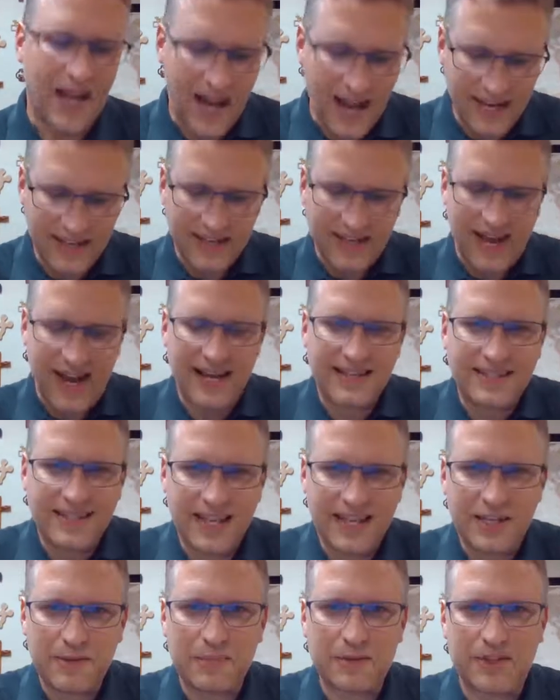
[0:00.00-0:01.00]
I
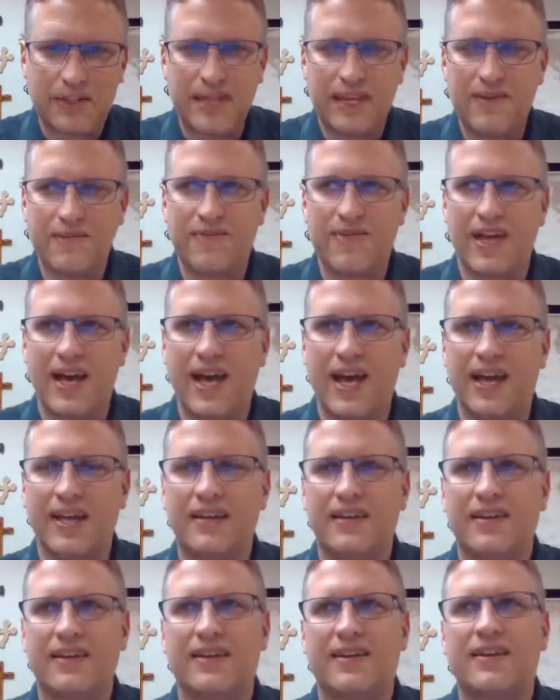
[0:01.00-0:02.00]
tend to believe
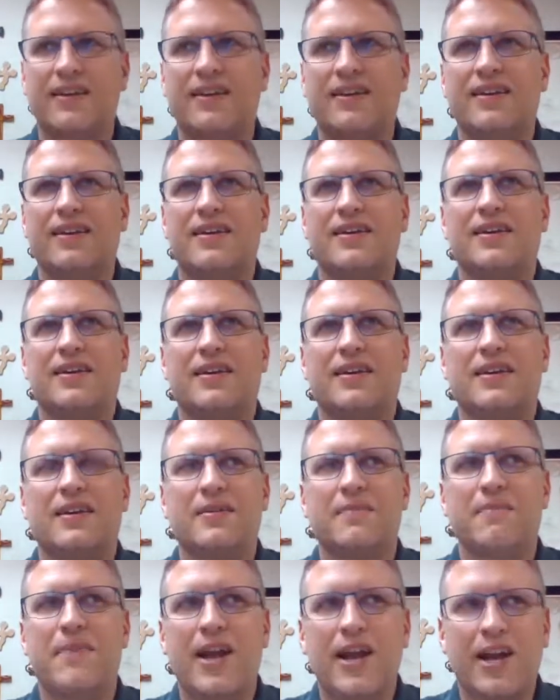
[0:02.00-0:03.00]
that
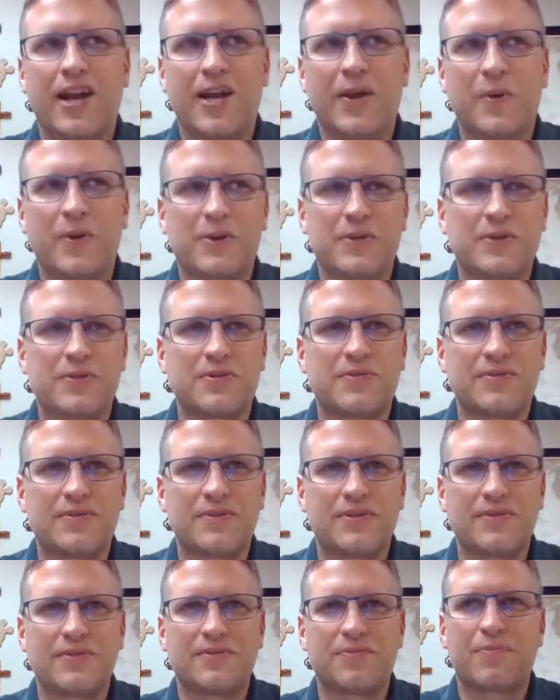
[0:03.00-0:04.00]
Mary was
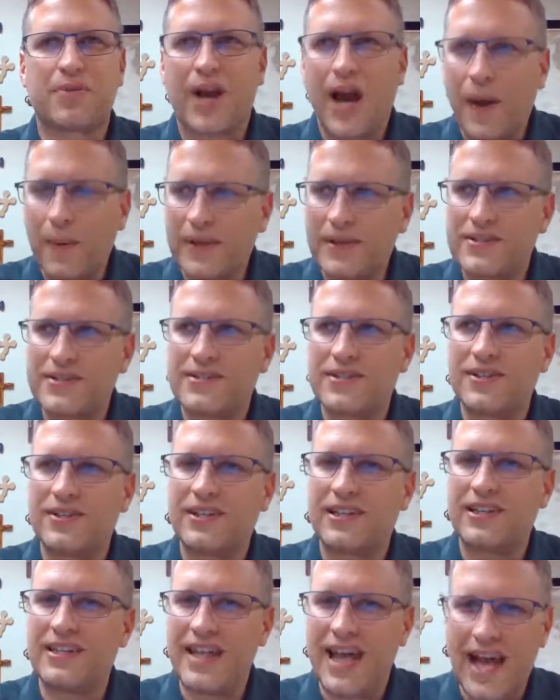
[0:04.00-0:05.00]
probably
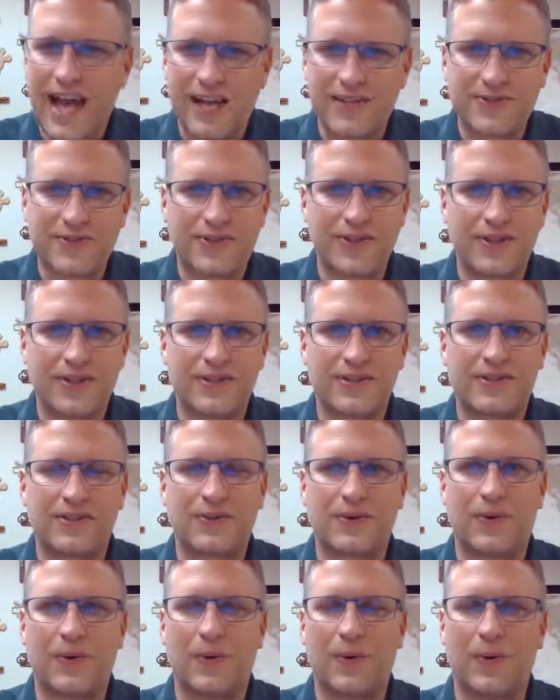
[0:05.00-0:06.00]
still in
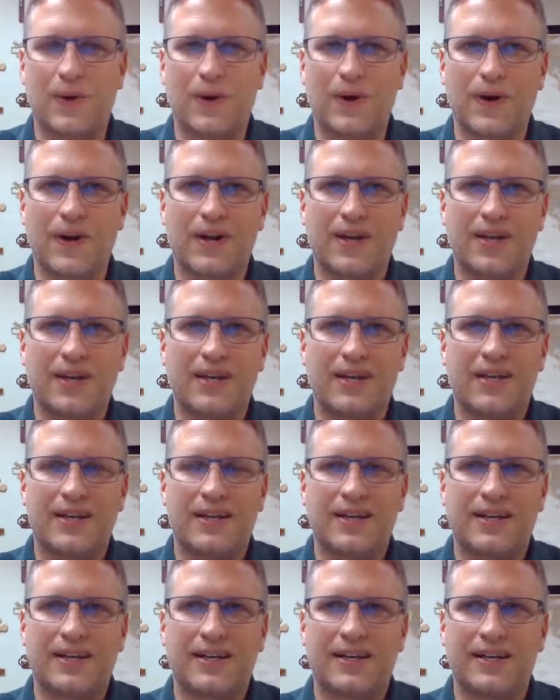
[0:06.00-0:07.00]
Nazareth, or
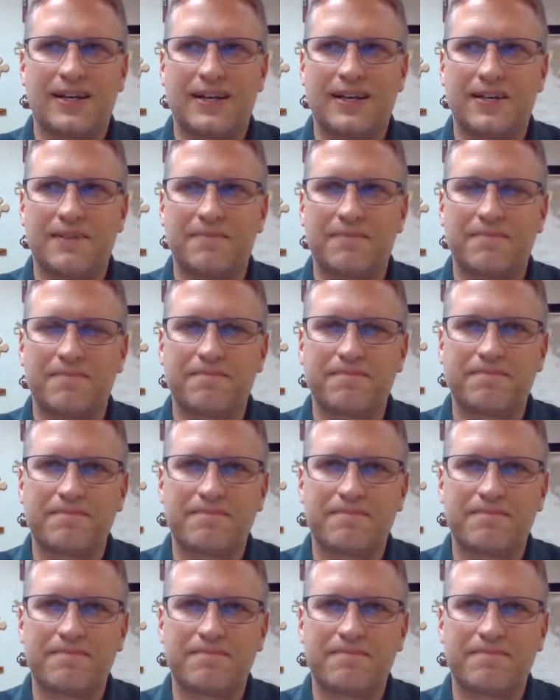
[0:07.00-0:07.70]
um,